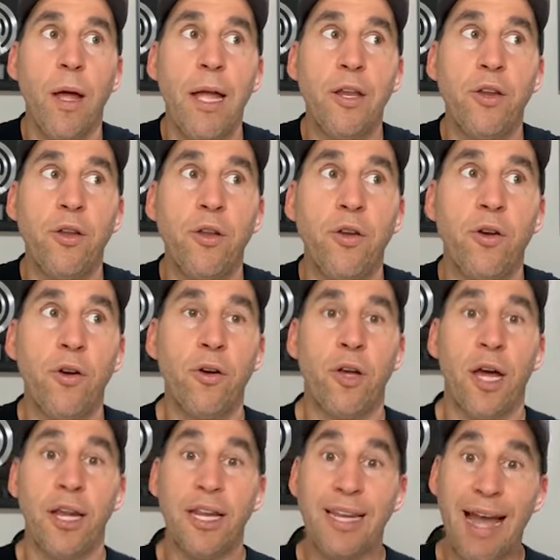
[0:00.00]
and you're
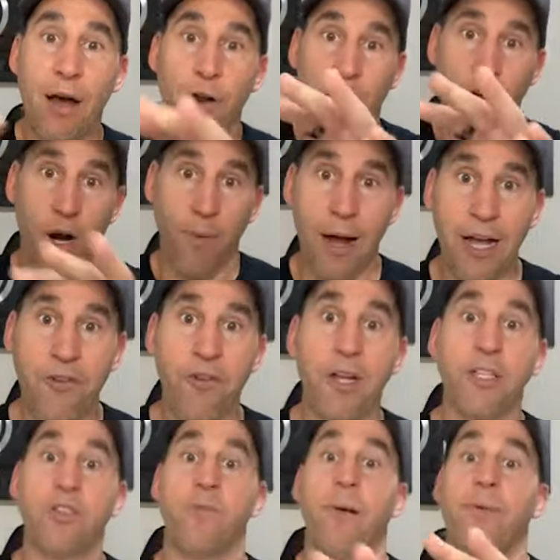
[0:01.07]
cutting down on
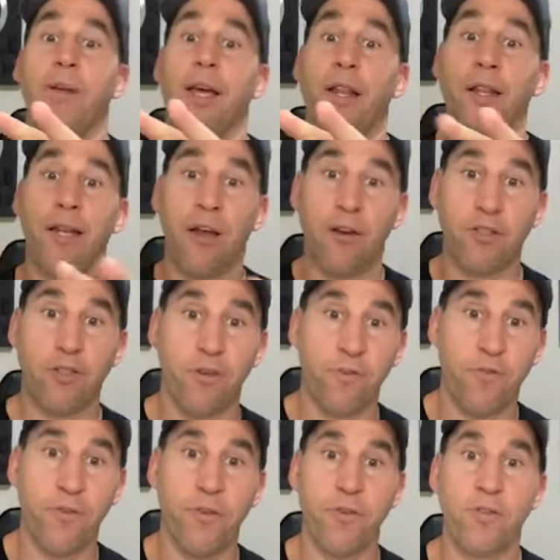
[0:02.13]
carbohydrates, you're maybe cutting down on
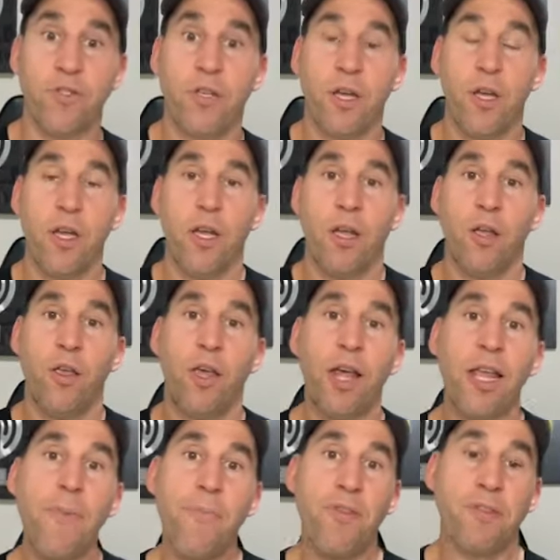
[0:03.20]
certain foods, you
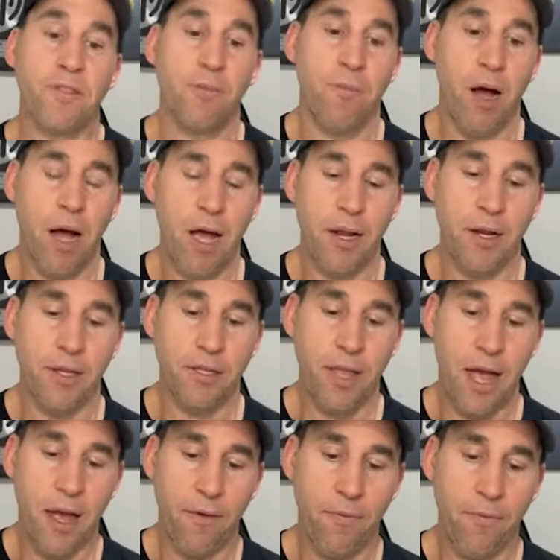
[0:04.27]
gotta keep this in mind is
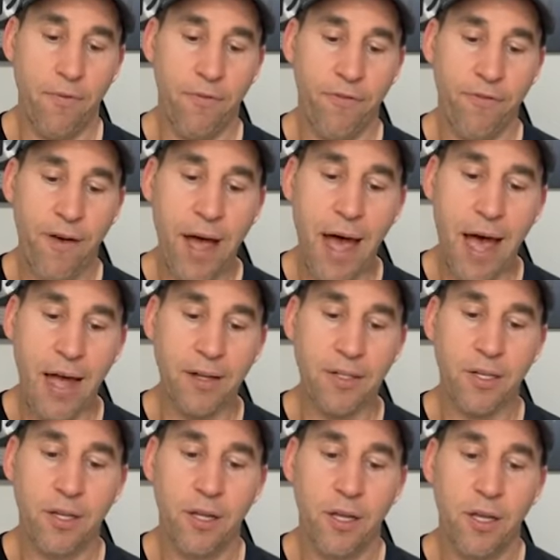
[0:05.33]
that
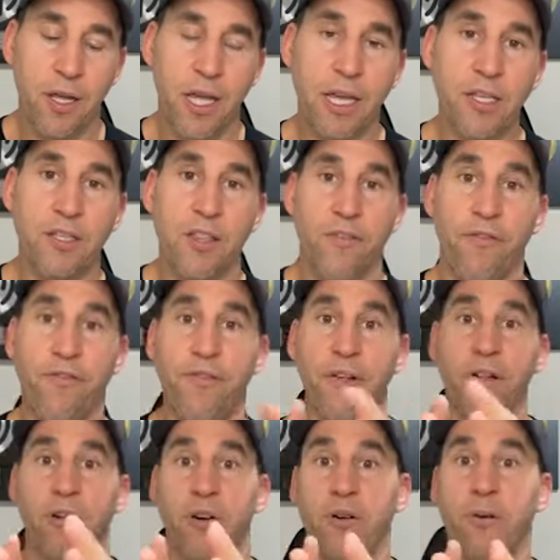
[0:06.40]
fat is the
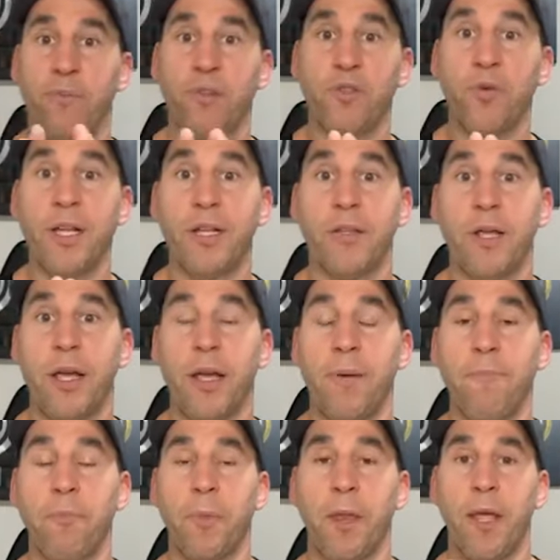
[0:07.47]
filler between.
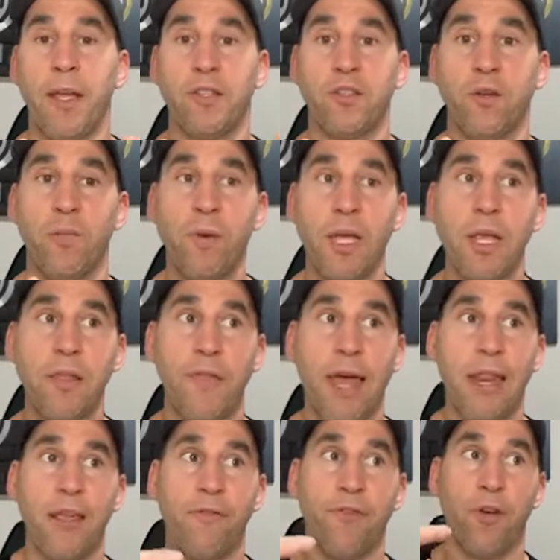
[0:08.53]
And so meaning
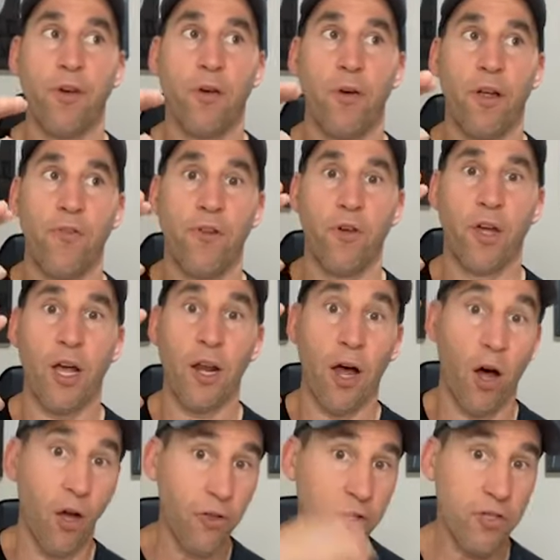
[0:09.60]
that if you're if you cut
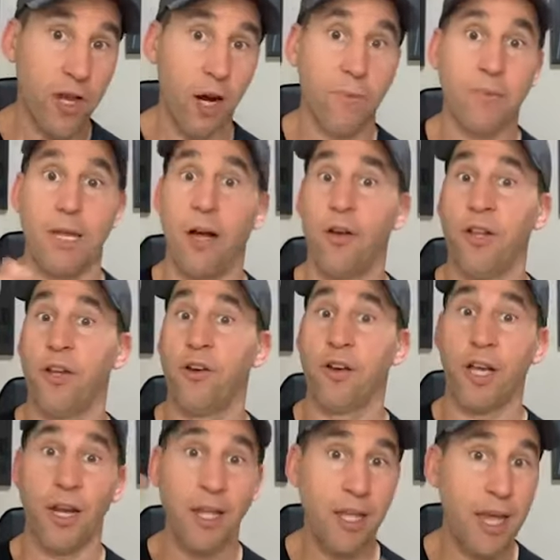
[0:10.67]
all of these carbs out and you're
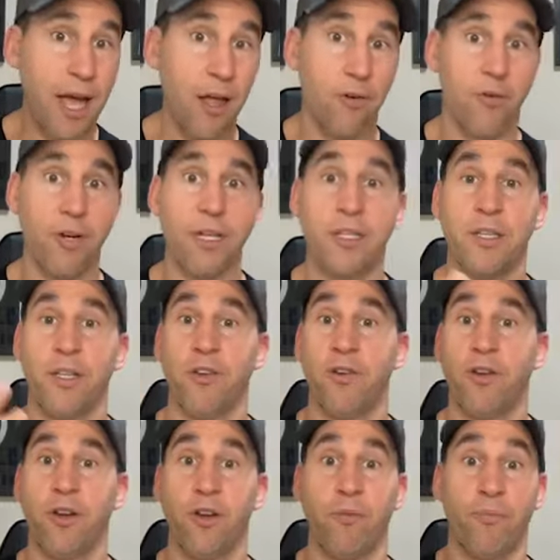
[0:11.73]
cutting calories and
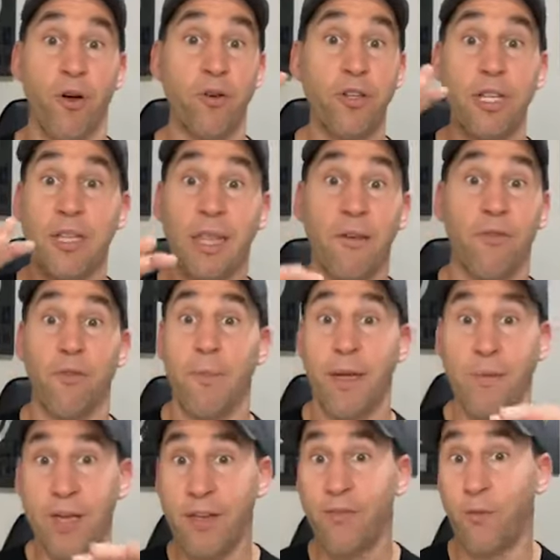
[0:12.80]
your and your protein level
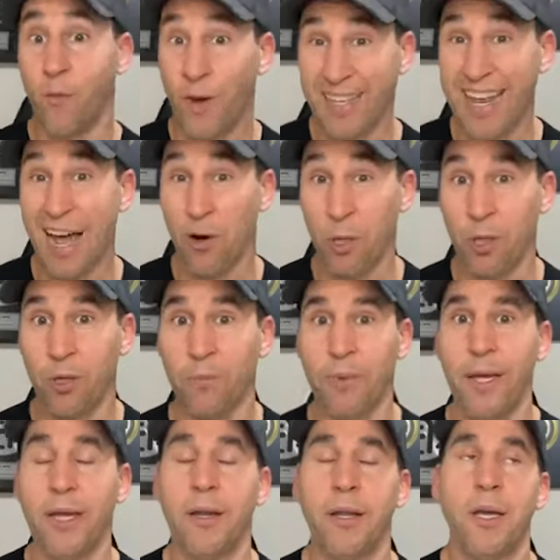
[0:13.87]
maybe even went down a little
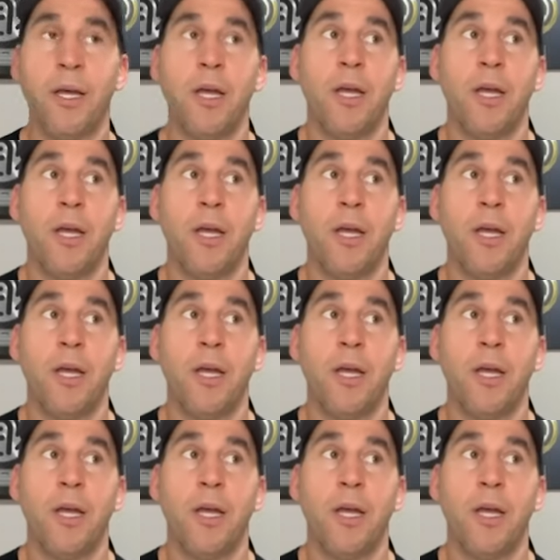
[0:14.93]
bit,